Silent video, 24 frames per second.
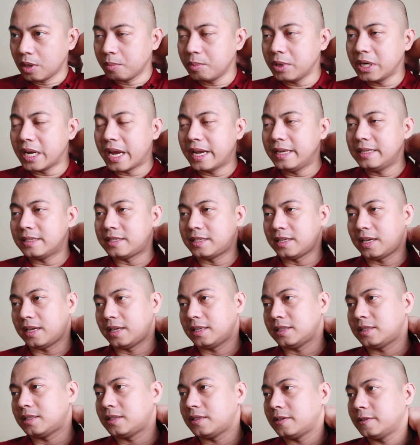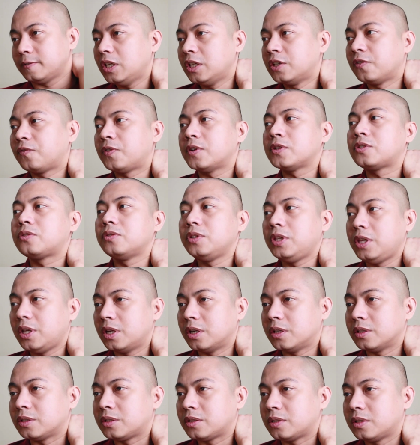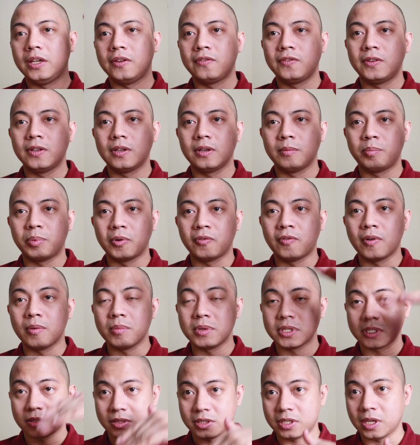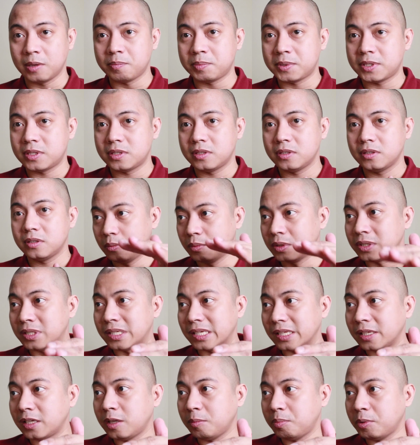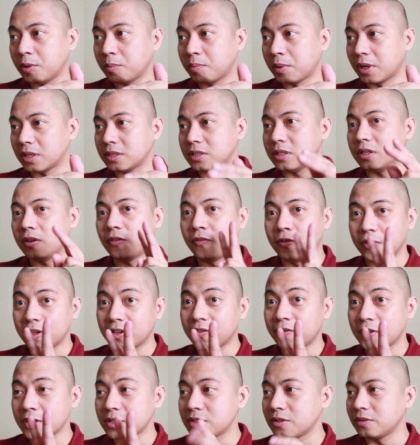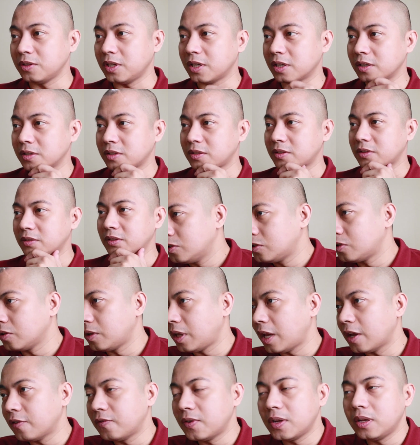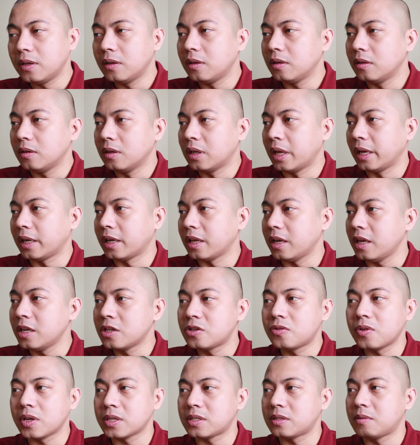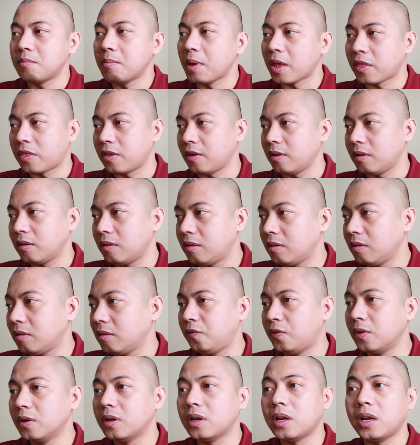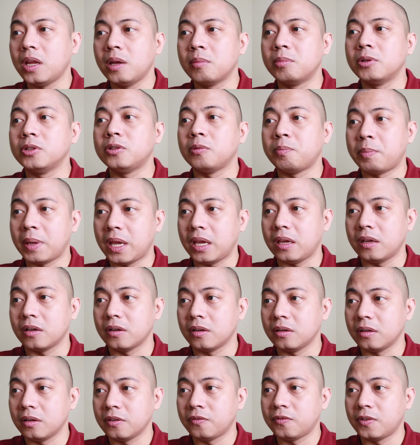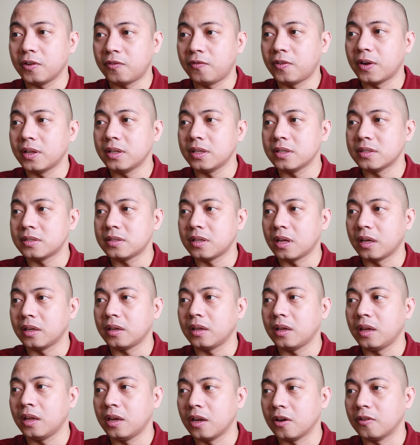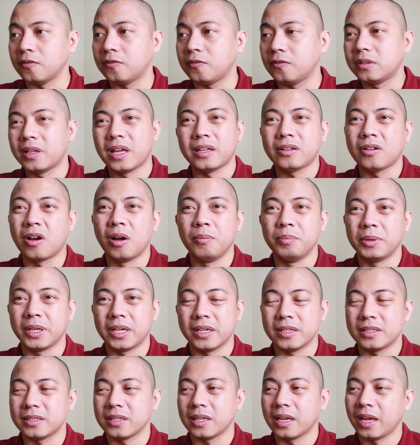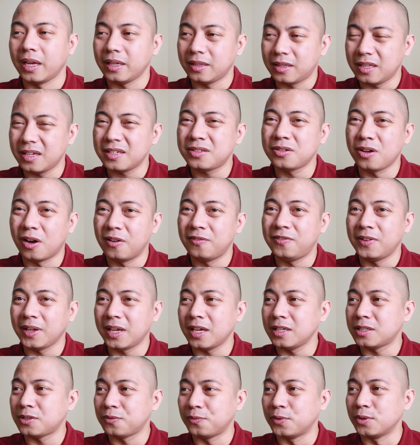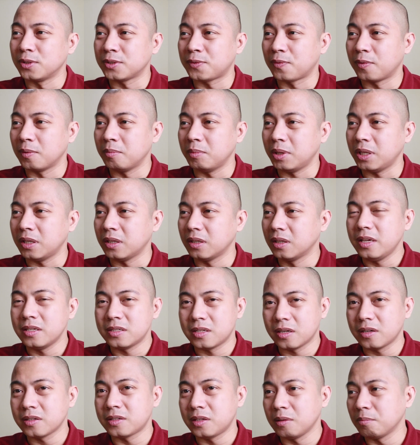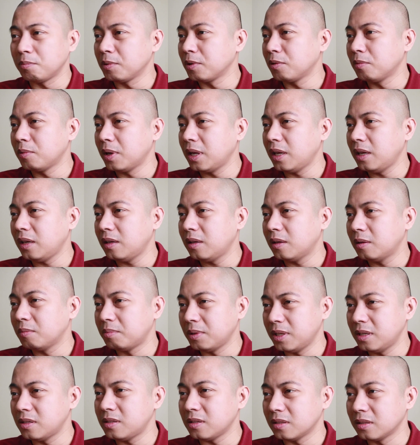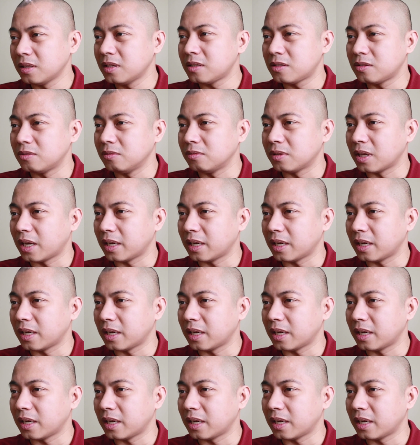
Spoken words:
number 9 says, in the first 2 years, if the performance dips, we'll still keep your policy for the first 2 years. So they have an interest method if you're not able to pay or if the fund is not enough. So that complicates, this complicates rules for me. Is there a simpler way? Please, let's do